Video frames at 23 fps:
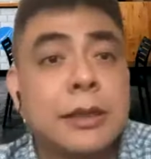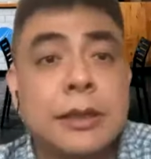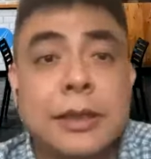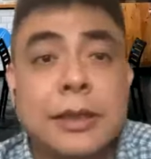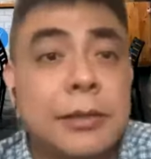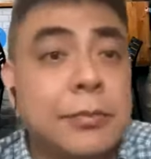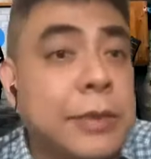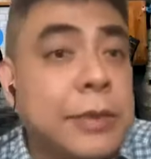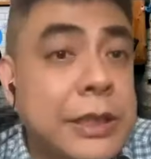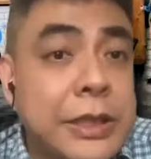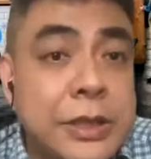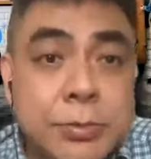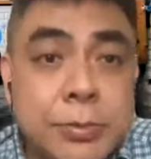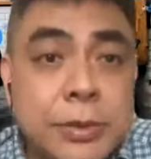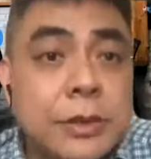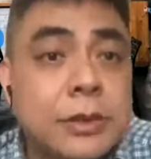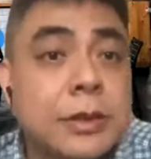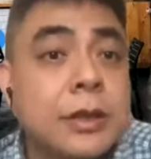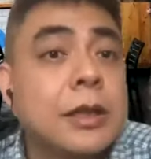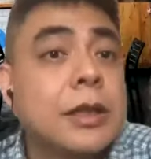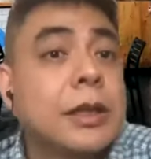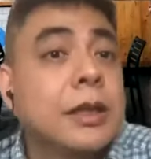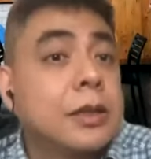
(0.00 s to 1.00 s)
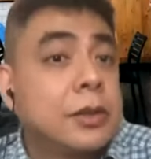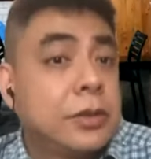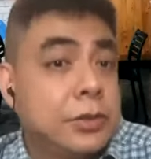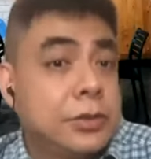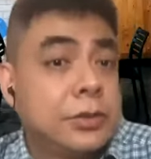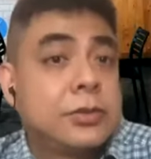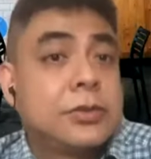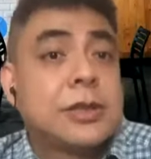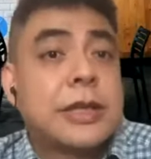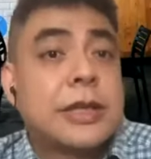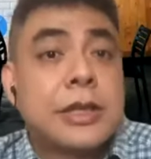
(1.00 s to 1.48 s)
management
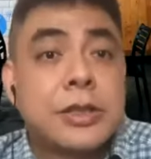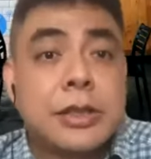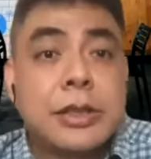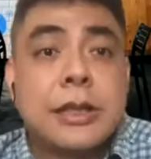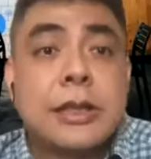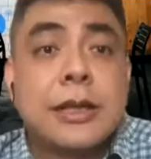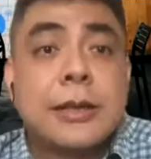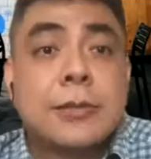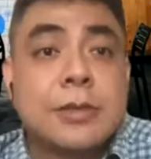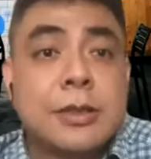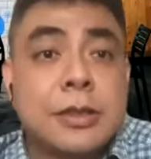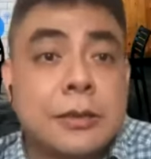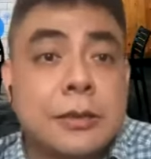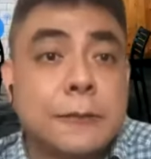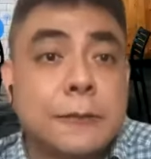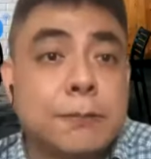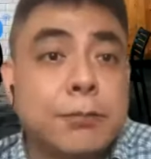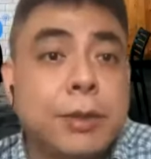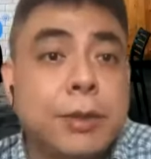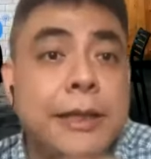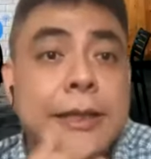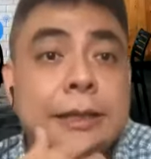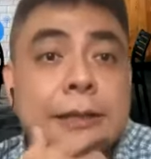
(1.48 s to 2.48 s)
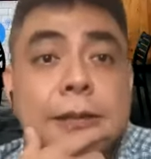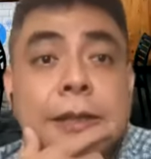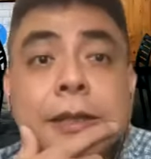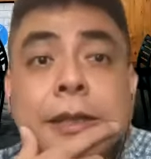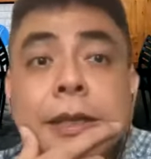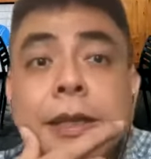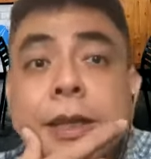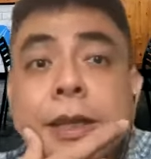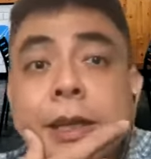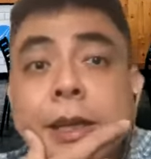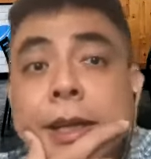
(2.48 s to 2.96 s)
tools actually comes into play, right?
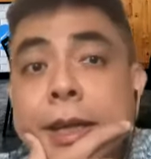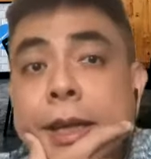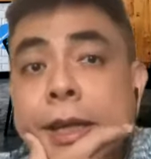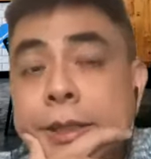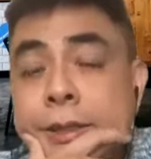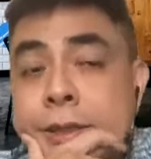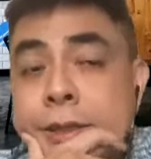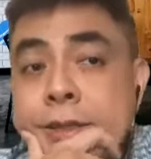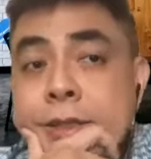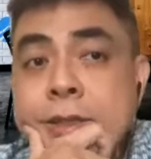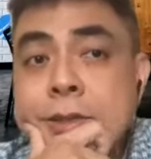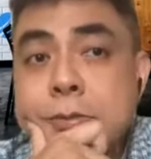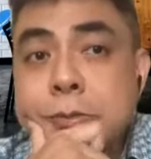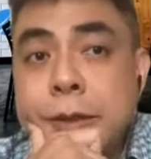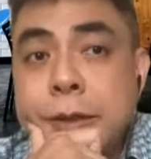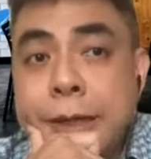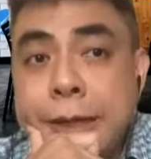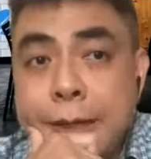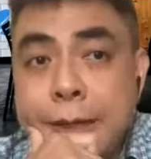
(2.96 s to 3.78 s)
And this is where,